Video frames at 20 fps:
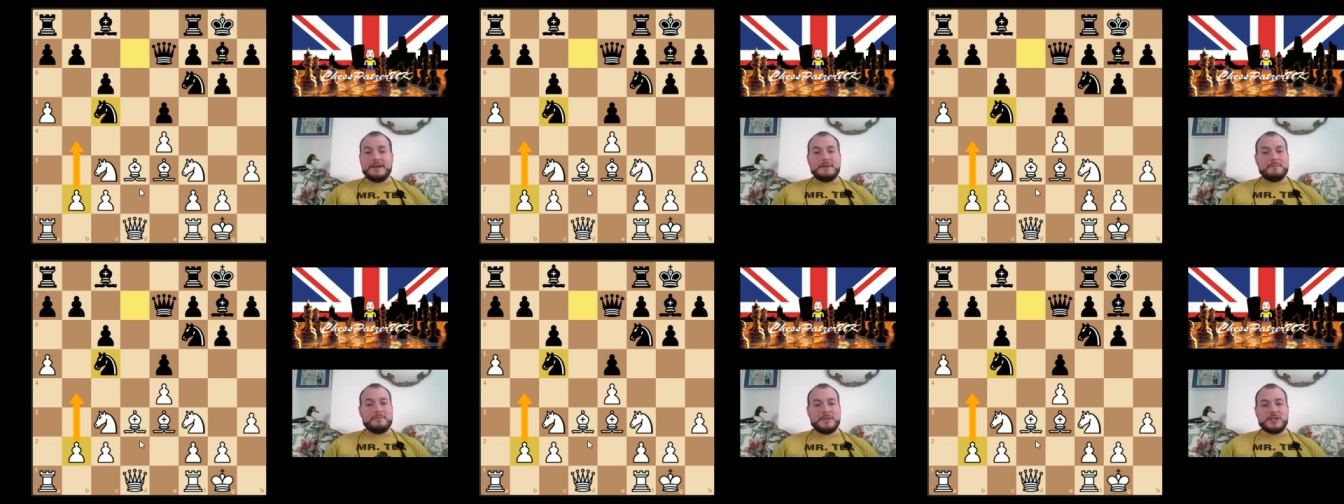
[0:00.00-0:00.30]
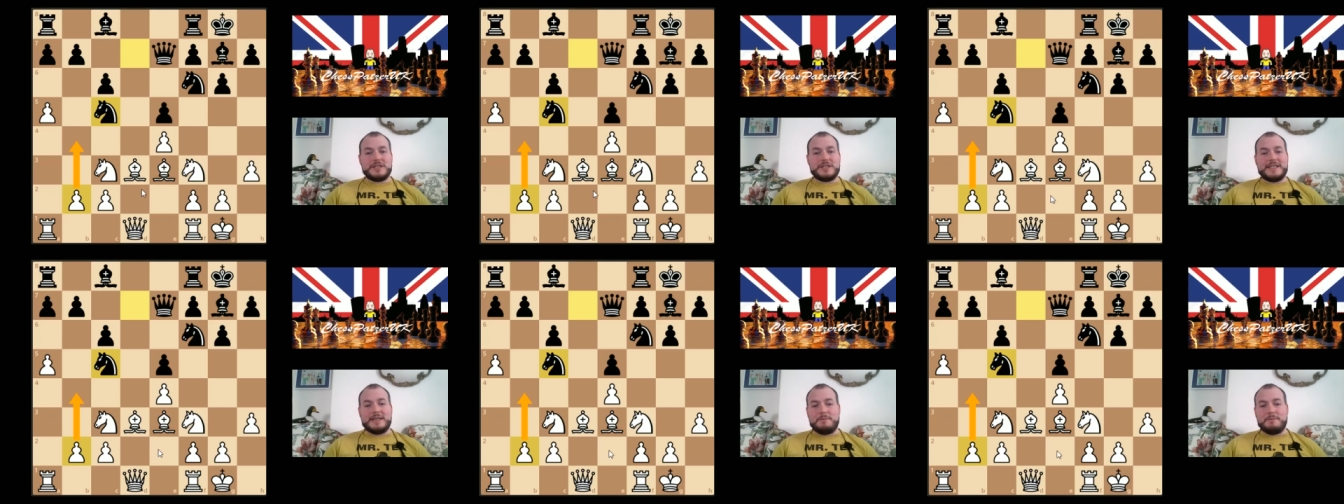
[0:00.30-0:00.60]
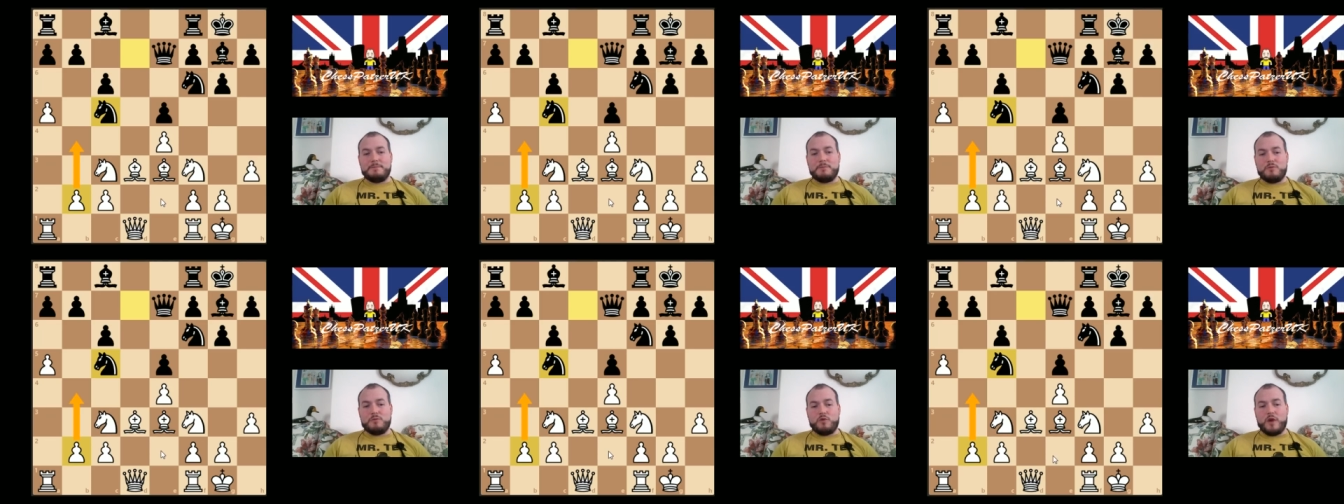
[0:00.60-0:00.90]
but just in
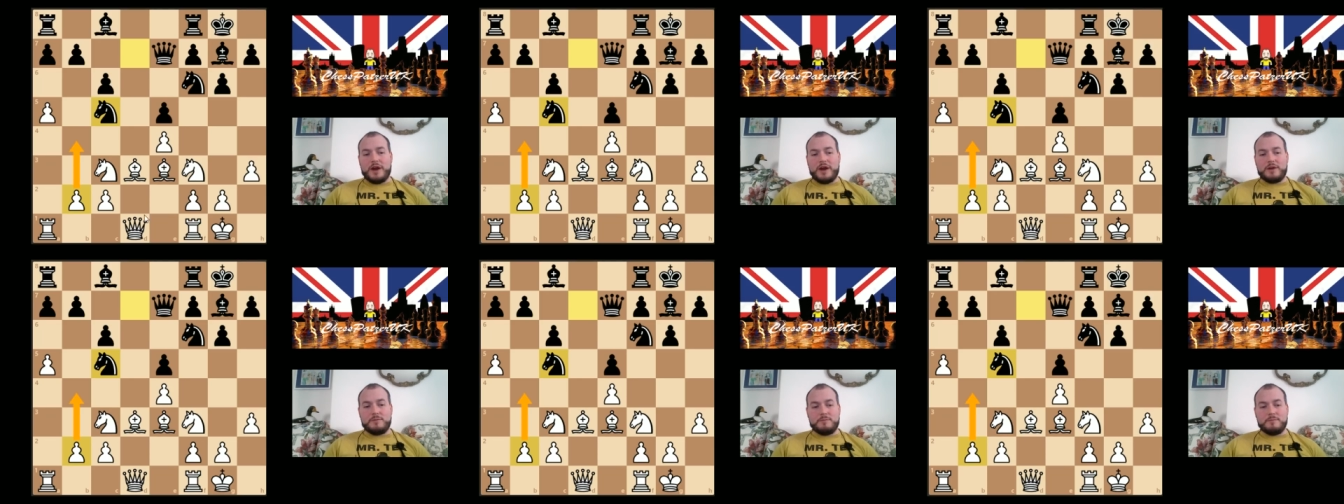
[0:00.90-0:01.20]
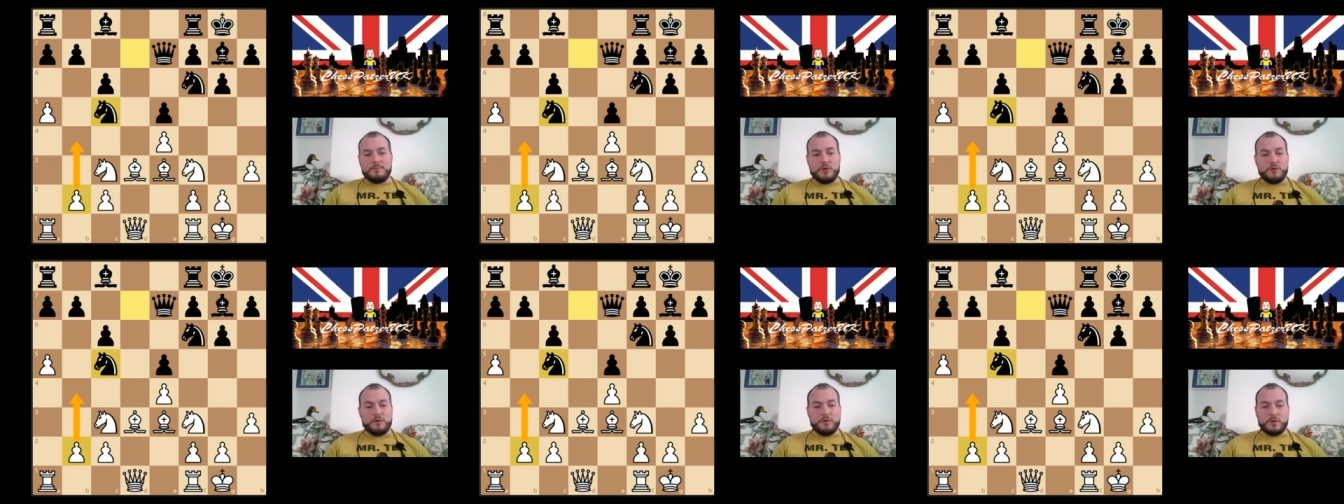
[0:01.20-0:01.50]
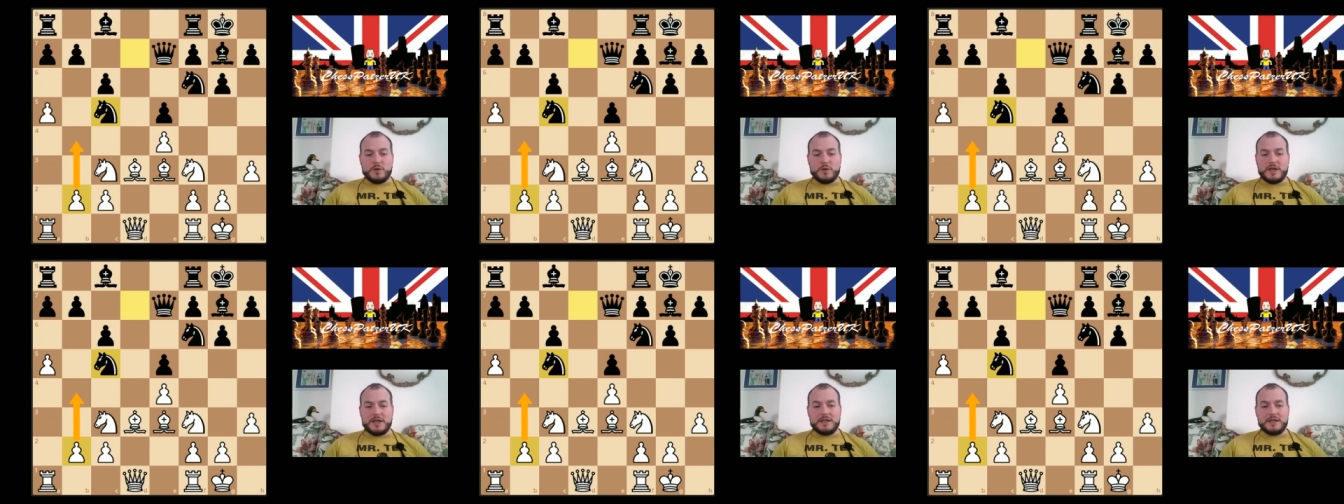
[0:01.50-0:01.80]
the right move
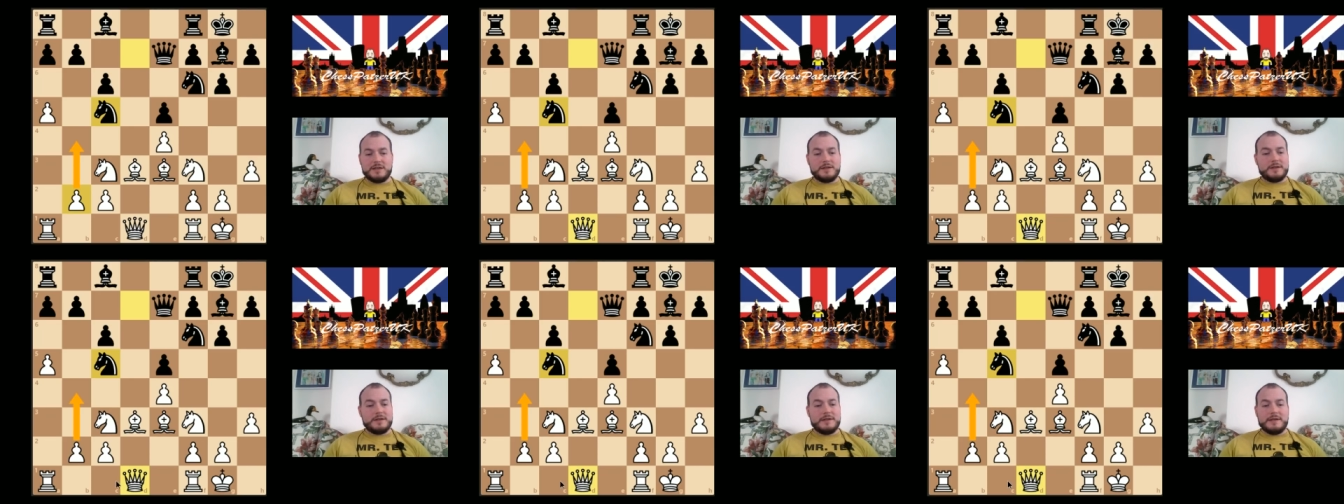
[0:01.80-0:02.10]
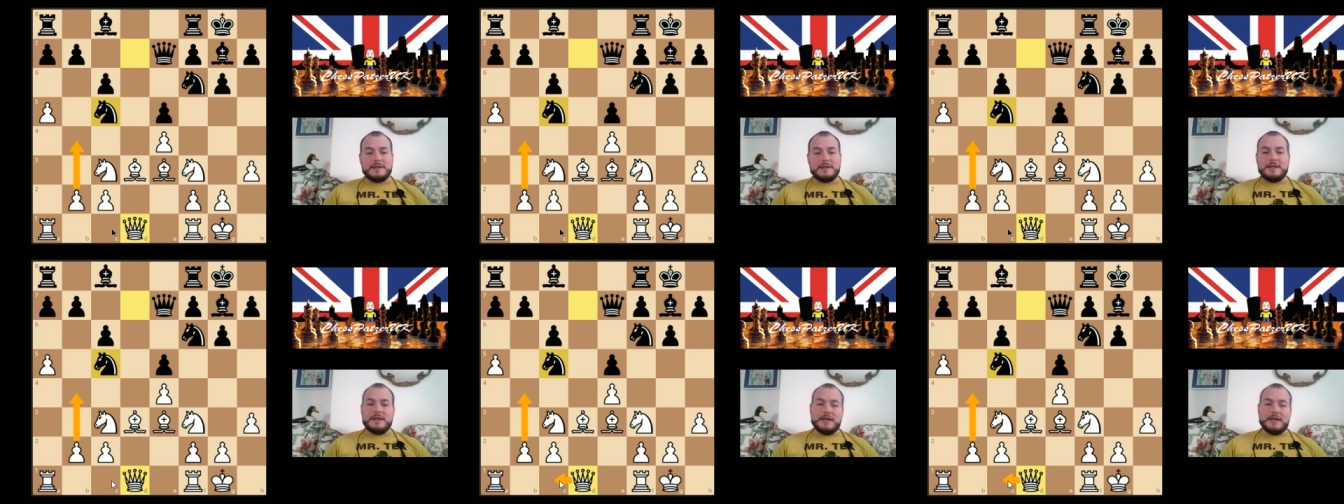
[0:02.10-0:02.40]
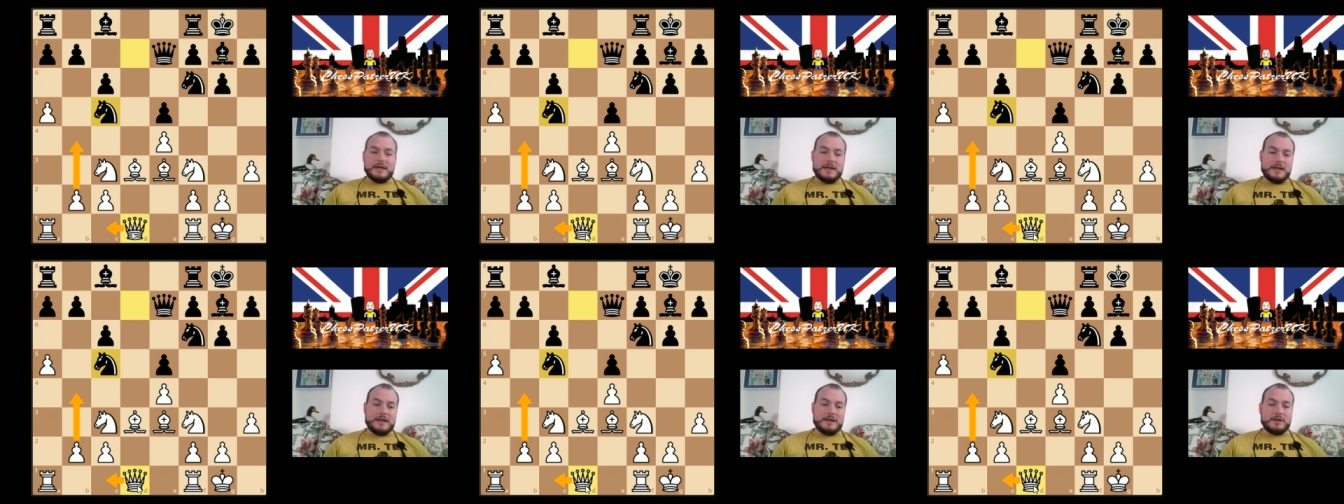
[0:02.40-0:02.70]
order.
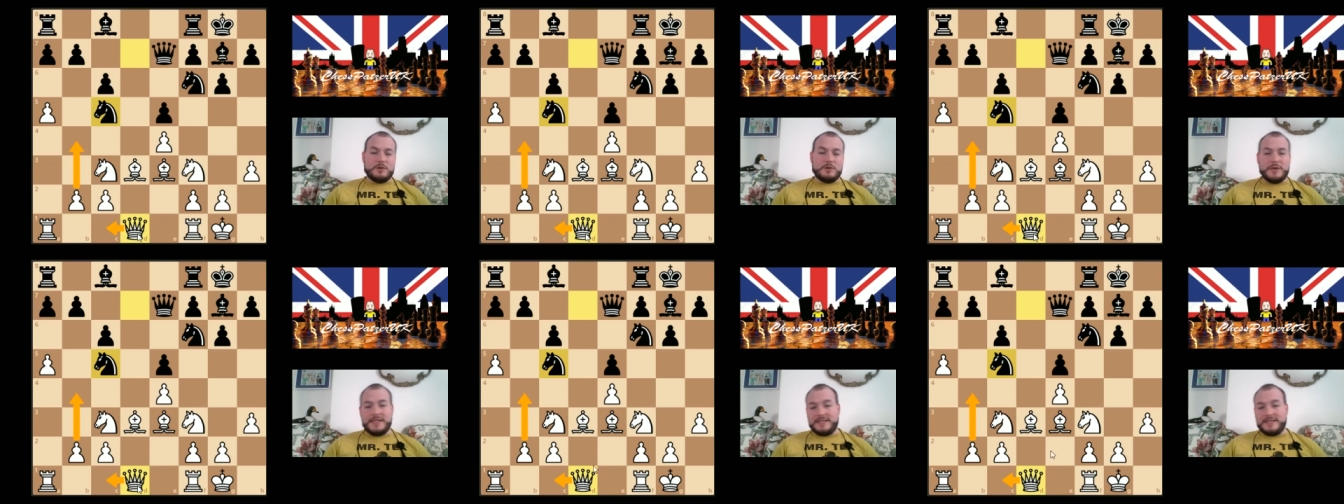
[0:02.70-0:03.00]
Queen